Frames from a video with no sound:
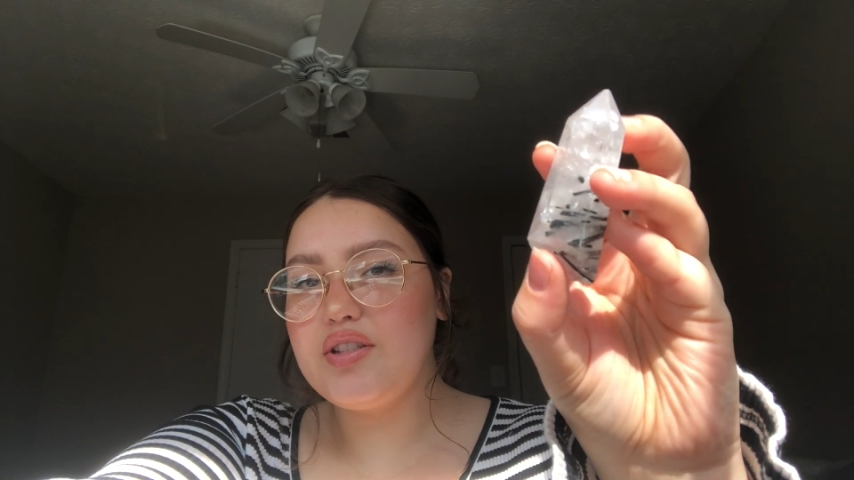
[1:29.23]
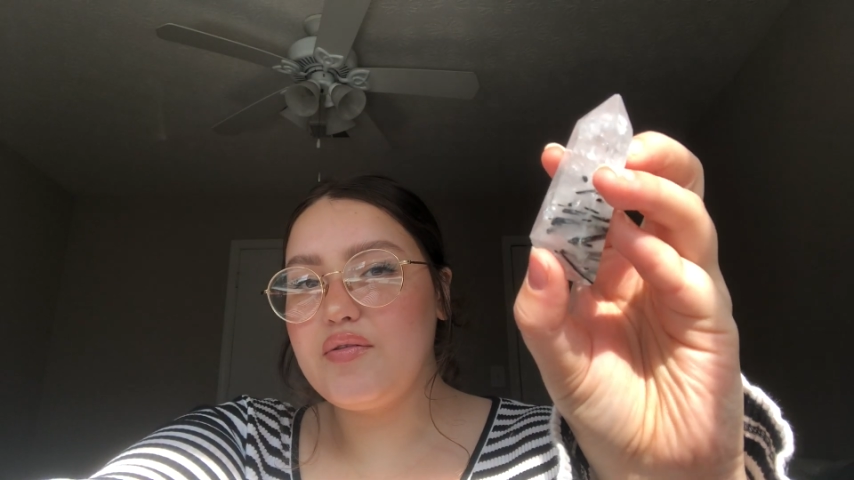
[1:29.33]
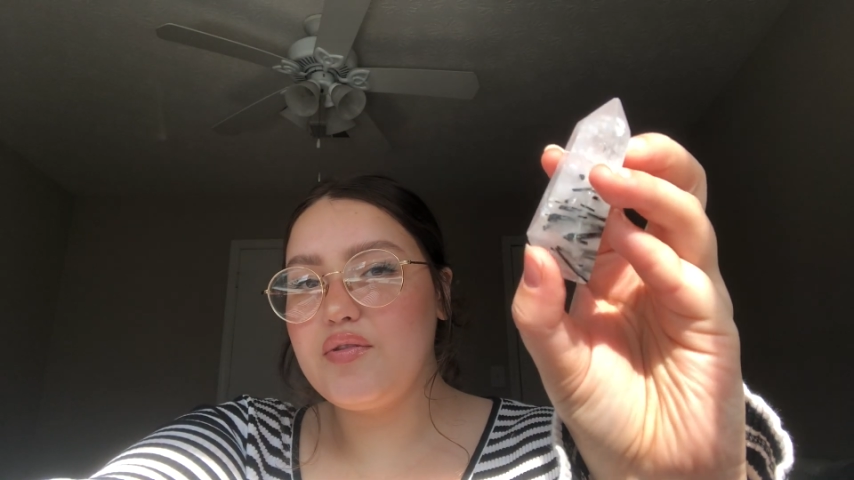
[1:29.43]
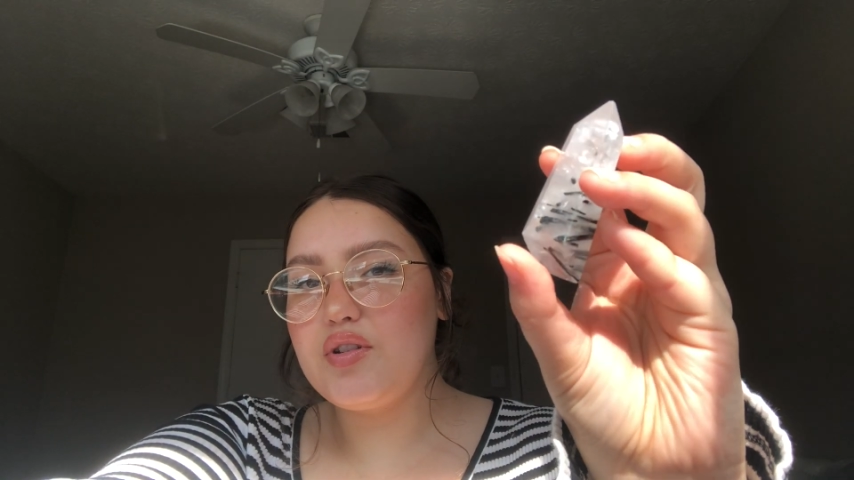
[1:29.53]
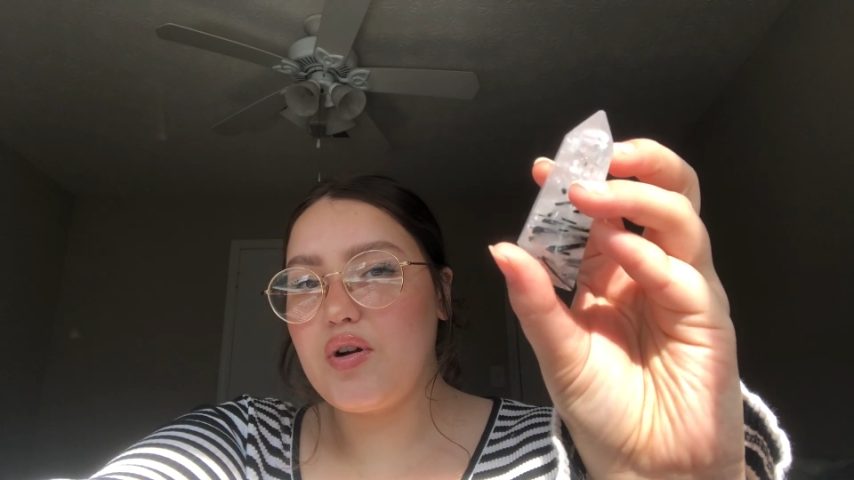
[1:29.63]

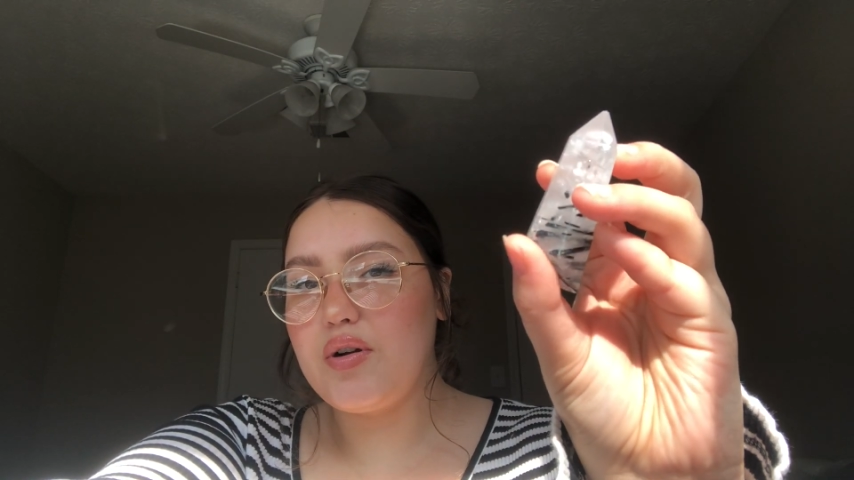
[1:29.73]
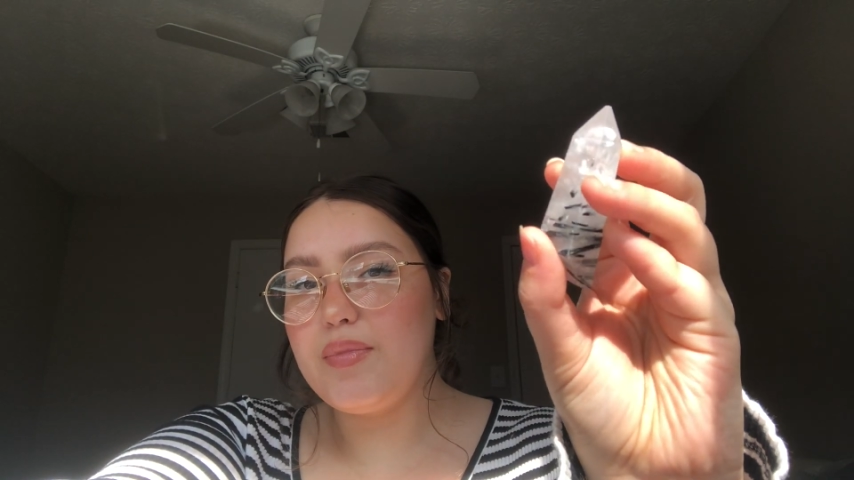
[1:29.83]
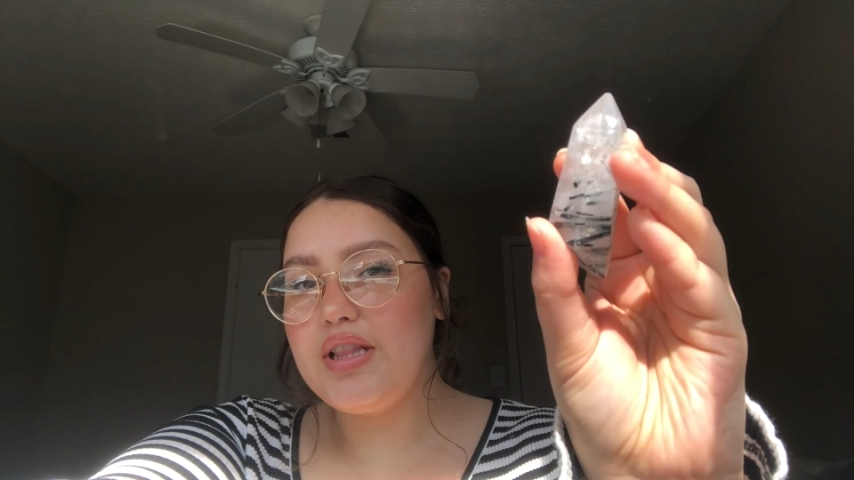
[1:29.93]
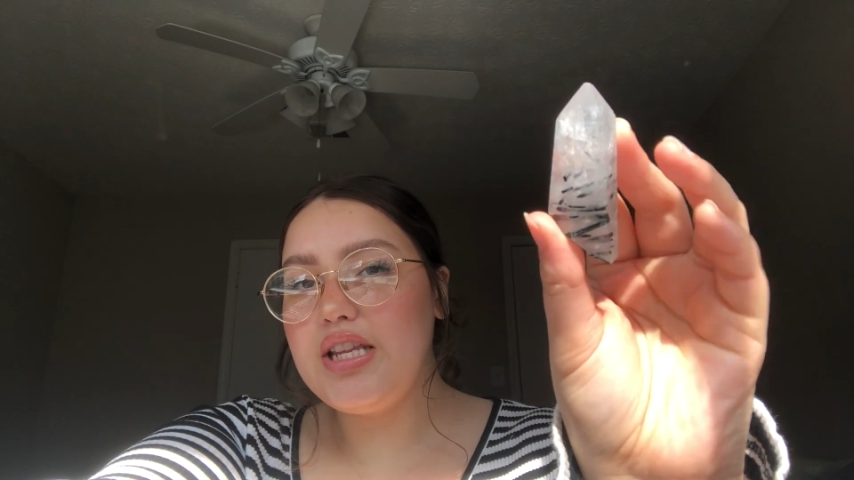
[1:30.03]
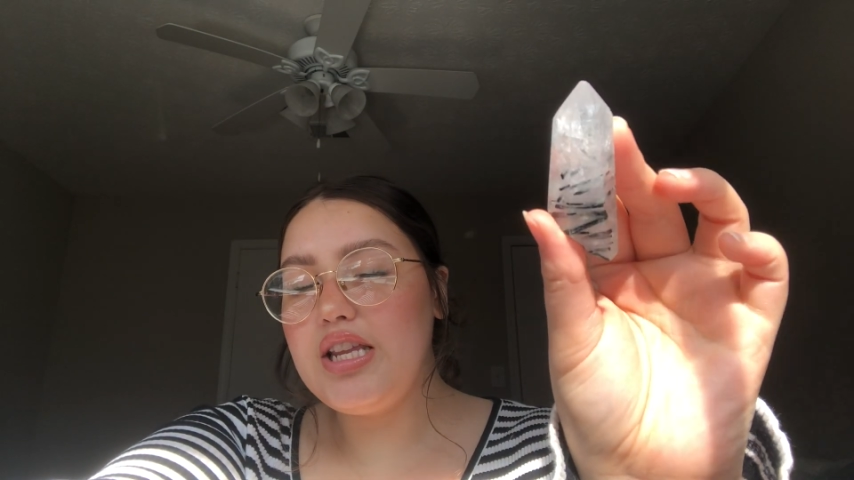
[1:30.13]
of
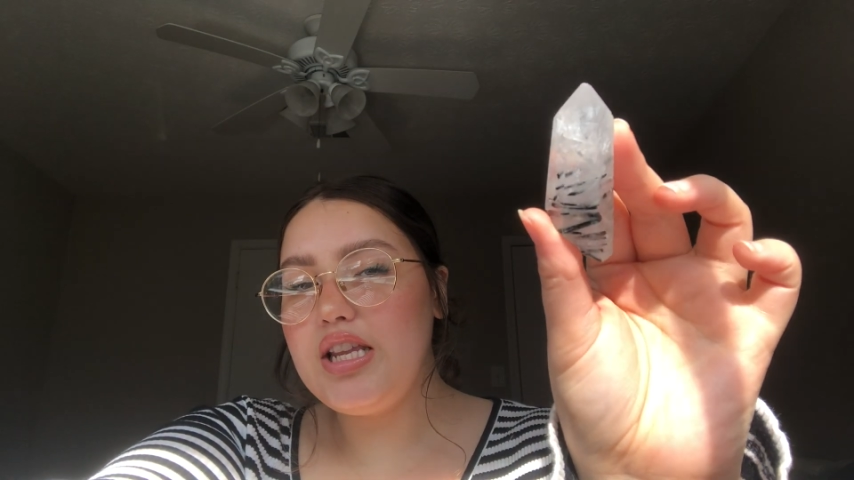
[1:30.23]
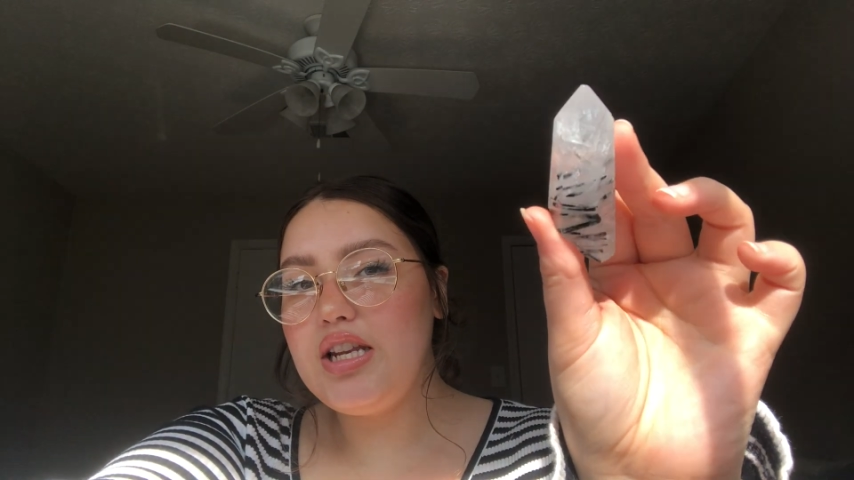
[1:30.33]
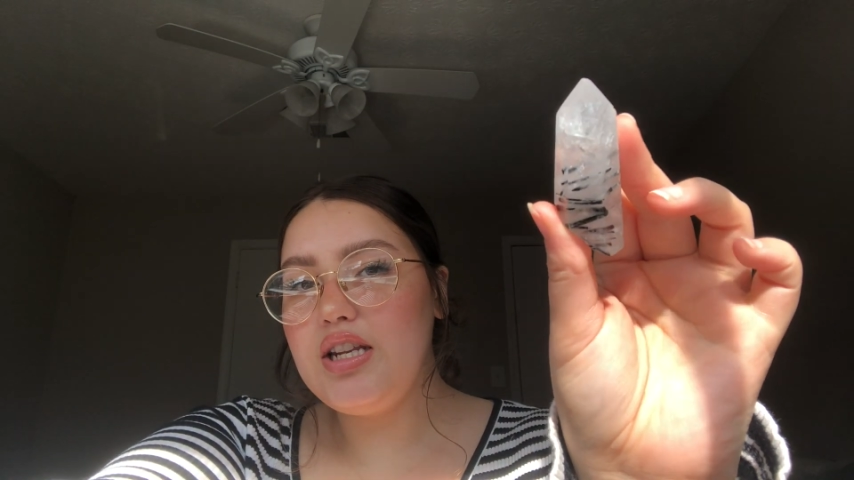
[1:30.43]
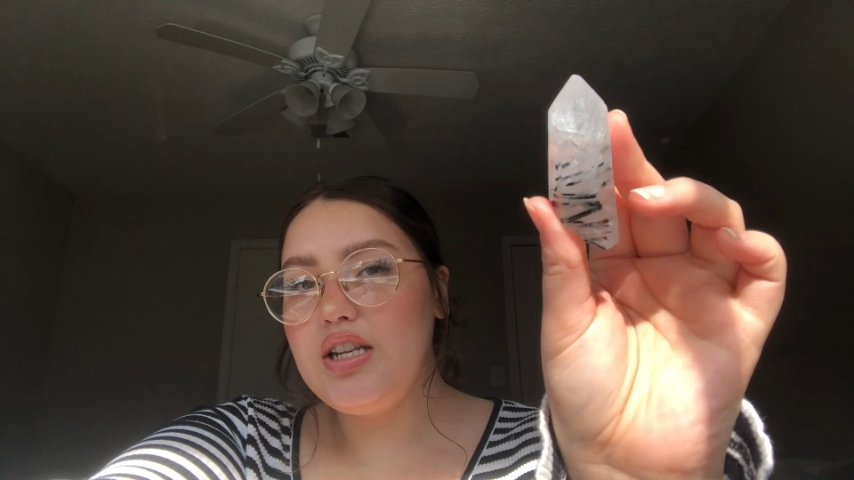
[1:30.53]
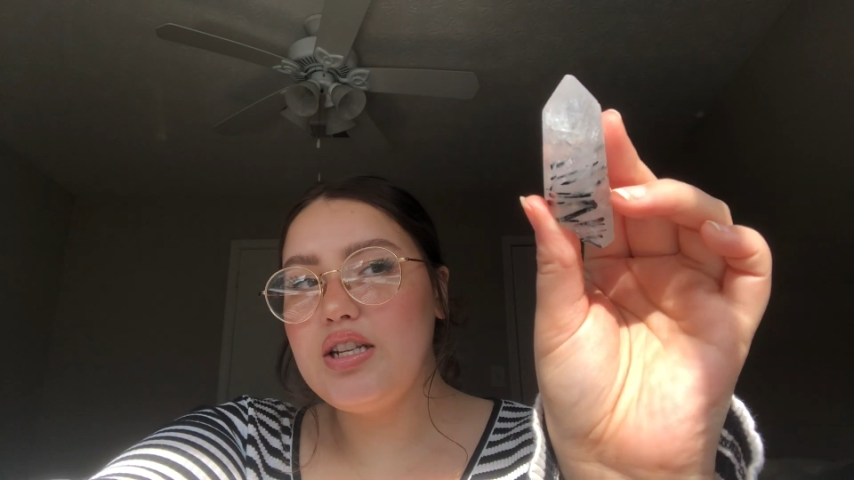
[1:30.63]
tourmaline